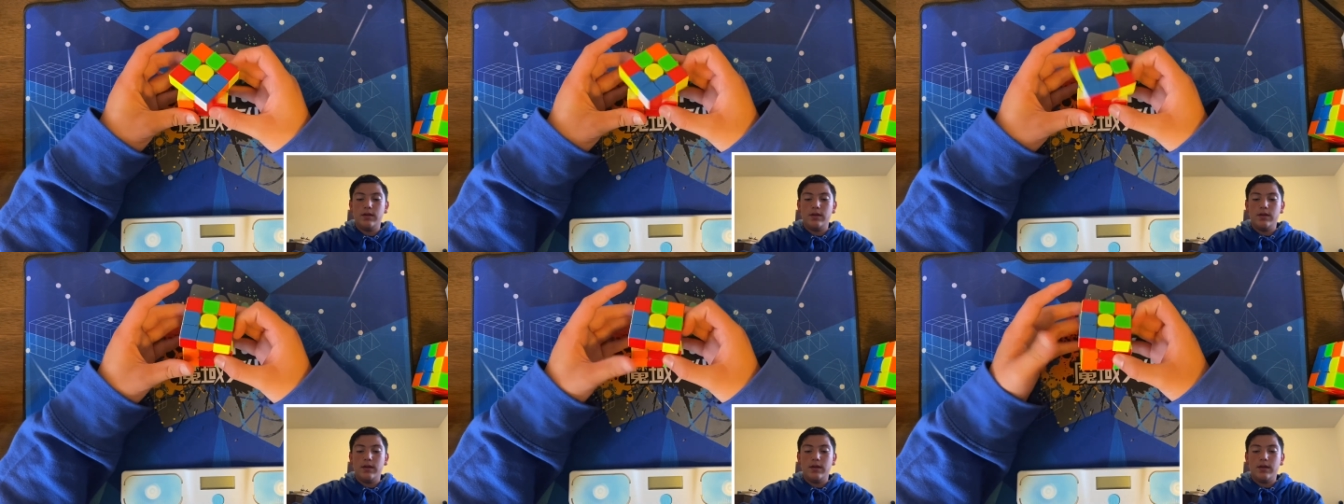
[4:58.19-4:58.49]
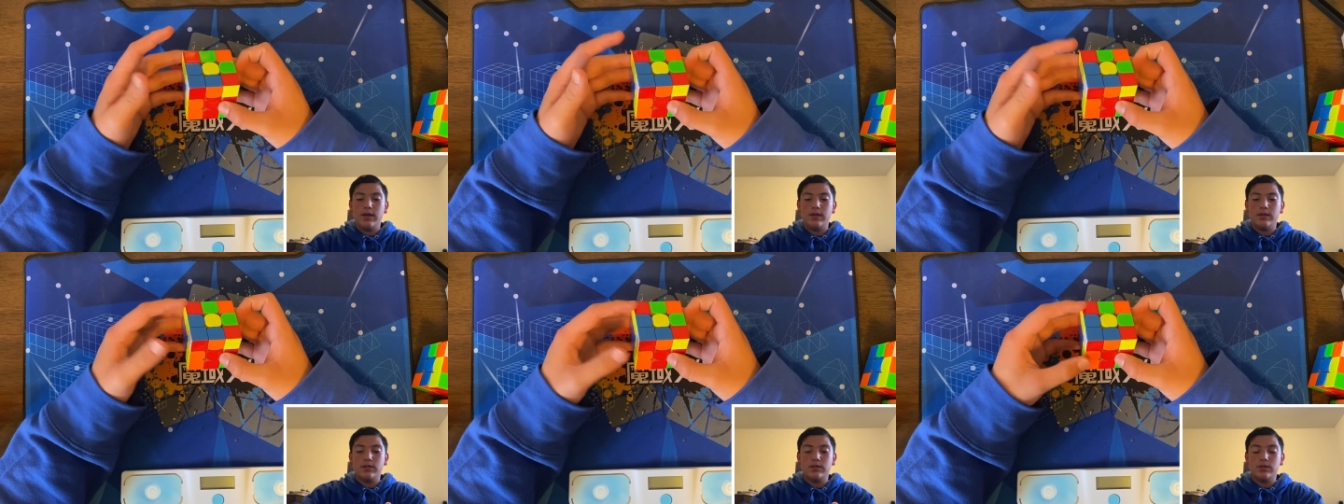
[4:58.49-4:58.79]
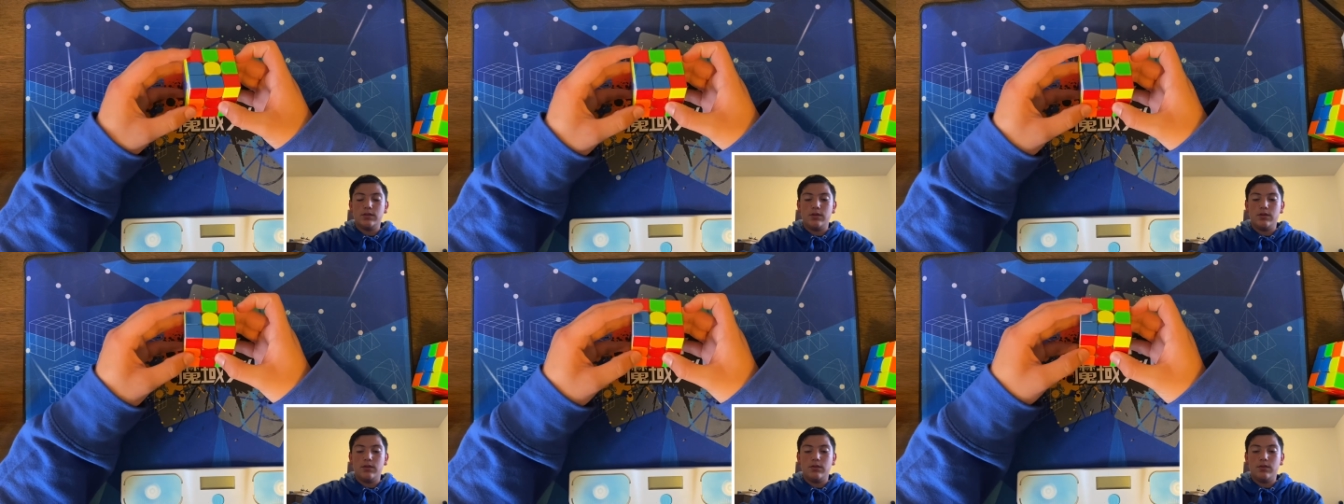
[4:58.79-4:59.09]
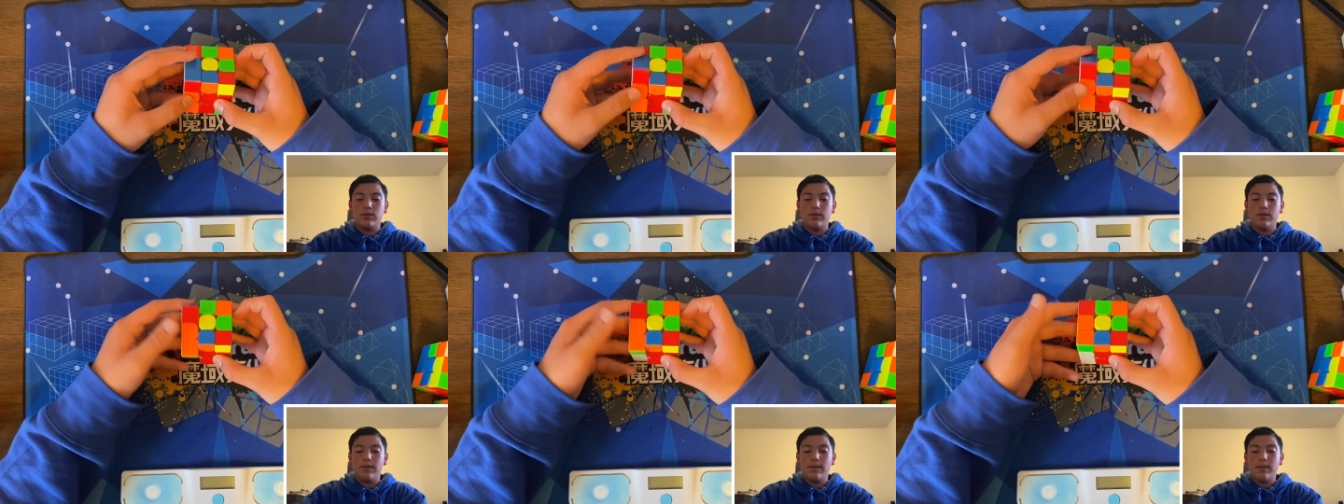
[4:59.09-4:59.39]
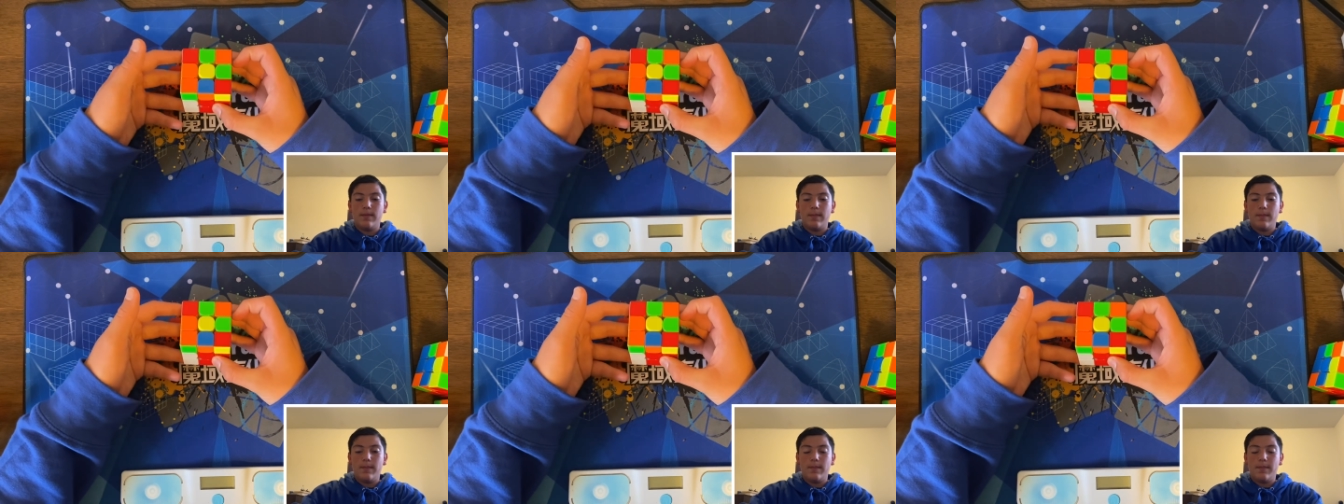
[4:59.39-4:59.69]
and so
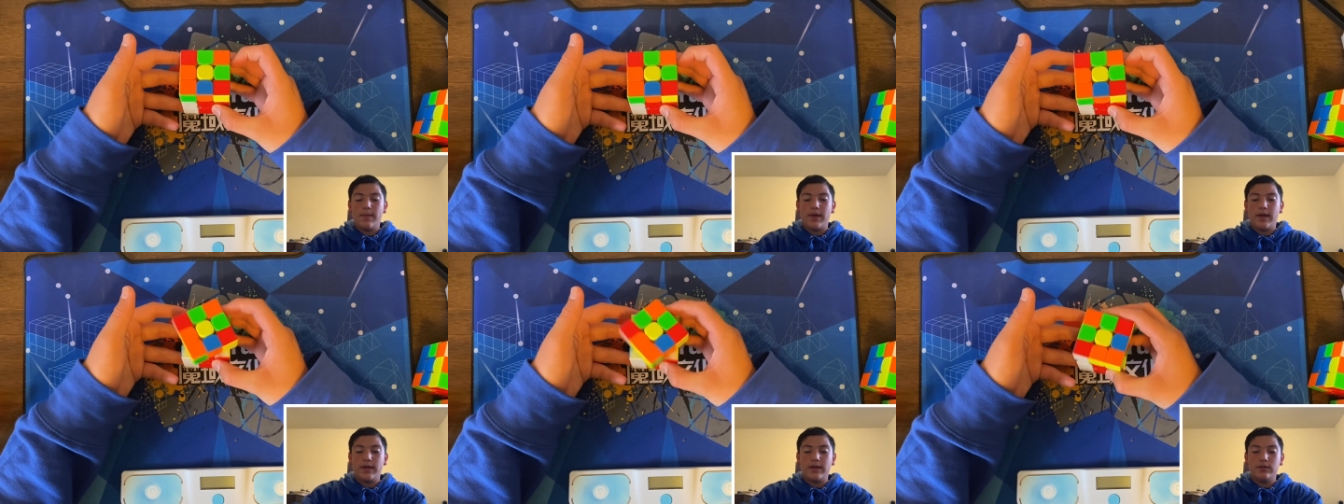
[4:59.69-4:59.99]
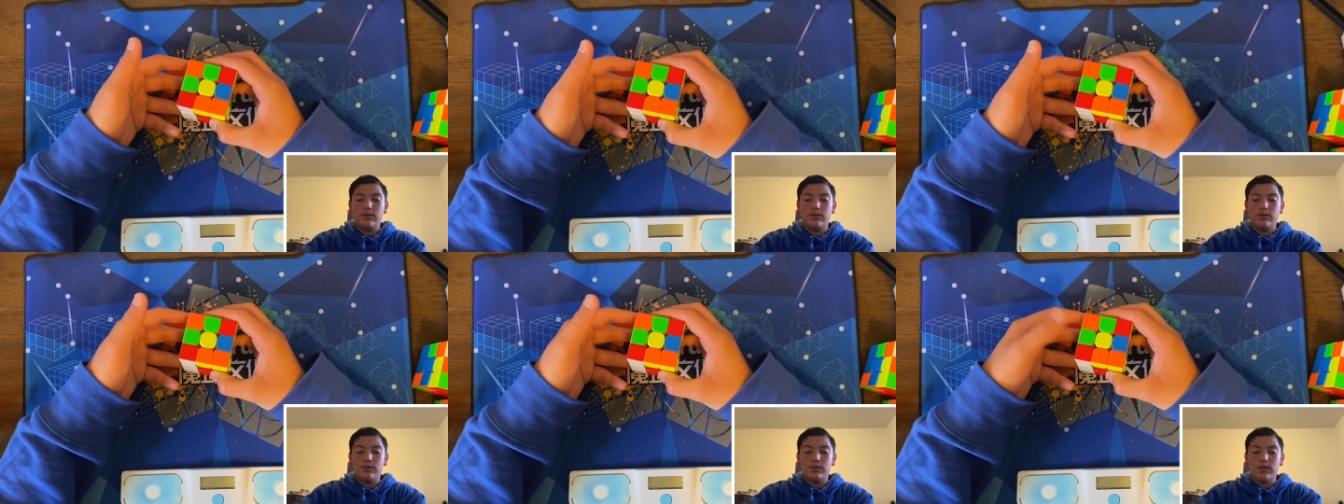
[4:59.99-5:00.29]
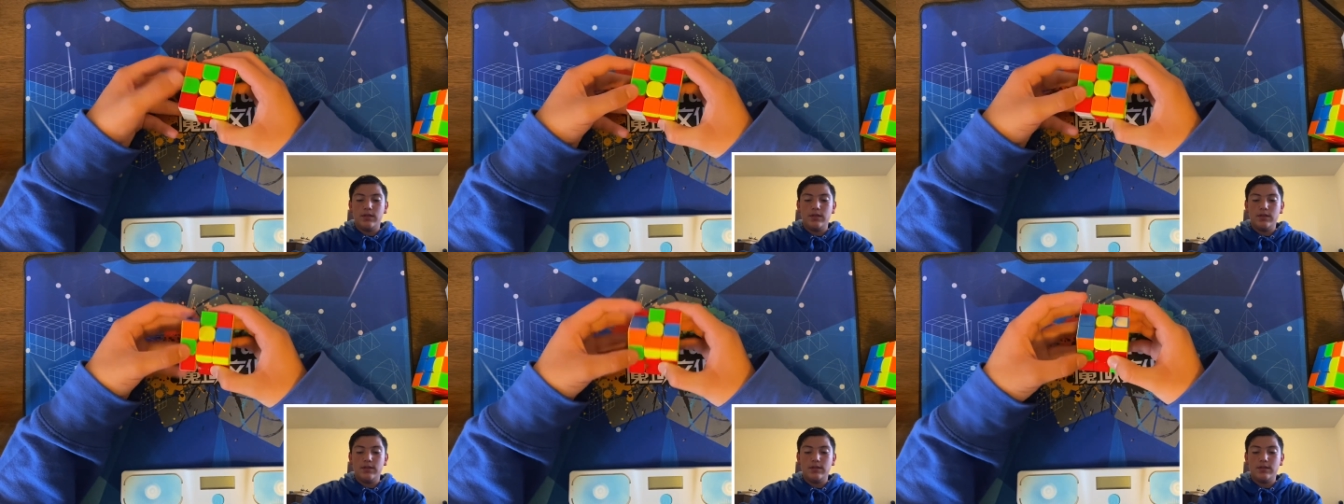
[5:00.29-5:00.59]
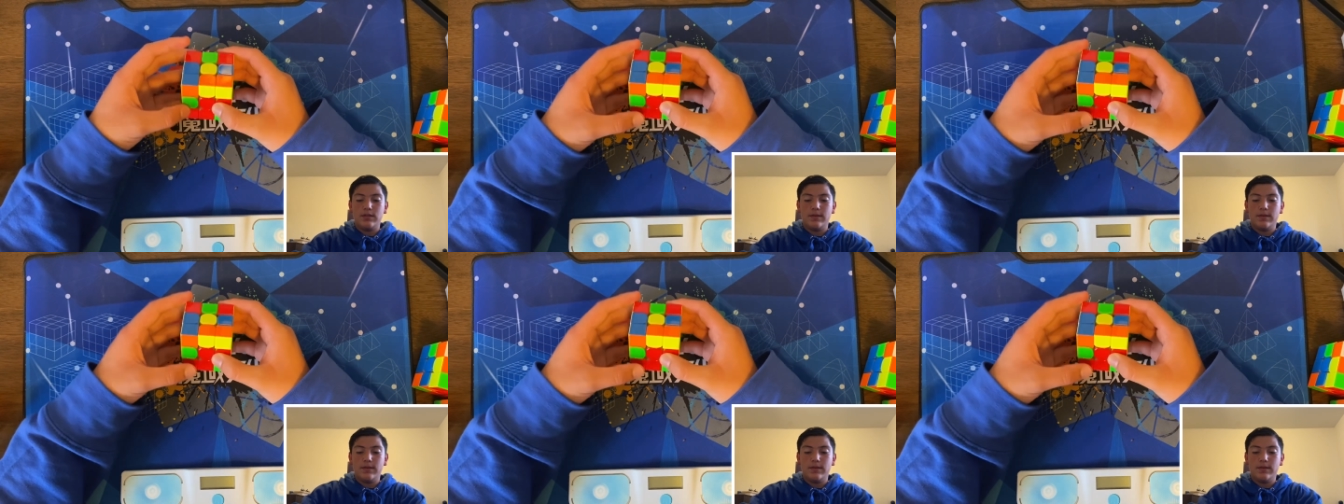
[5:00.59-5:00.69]
I can do this.